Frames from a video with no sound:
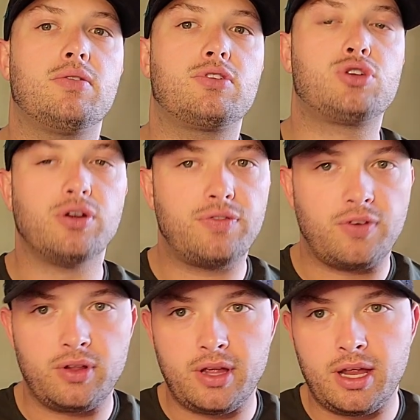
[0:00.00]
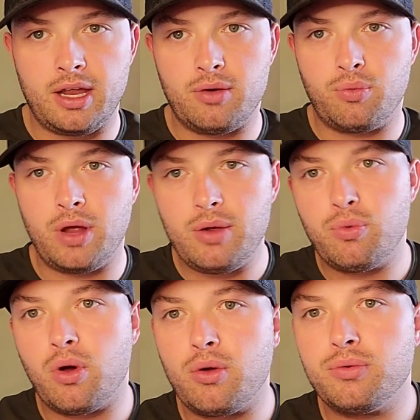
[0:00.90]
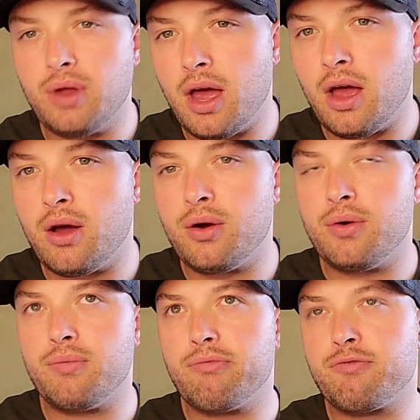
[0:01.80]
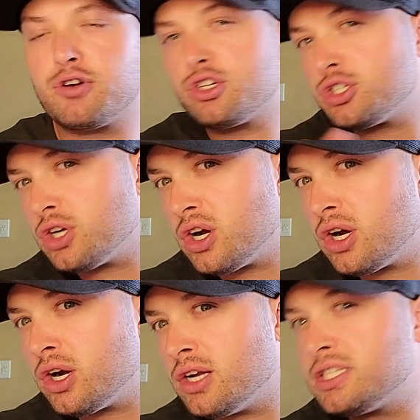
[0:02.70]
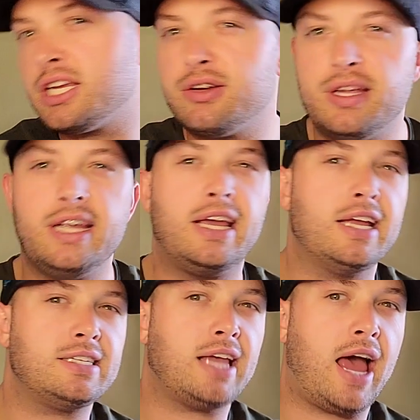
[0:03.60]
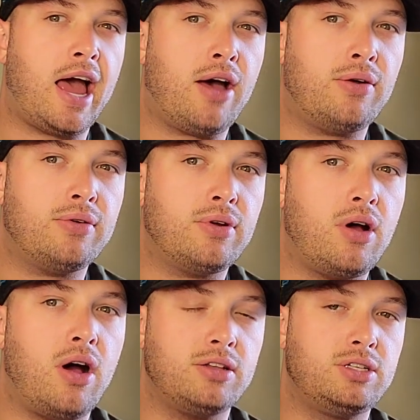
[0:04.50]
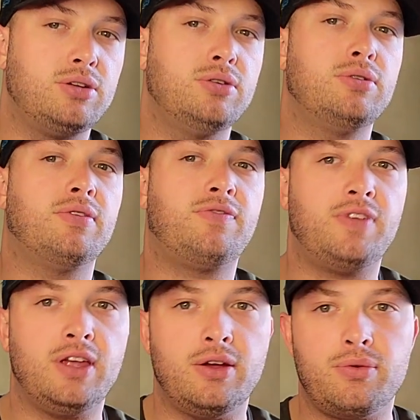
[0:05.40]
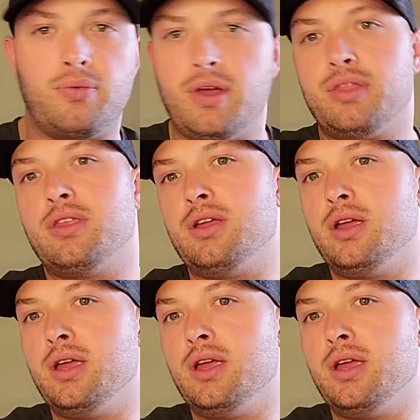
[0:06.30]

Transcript: truthfully, we won't know for sure until he gets out onto the field with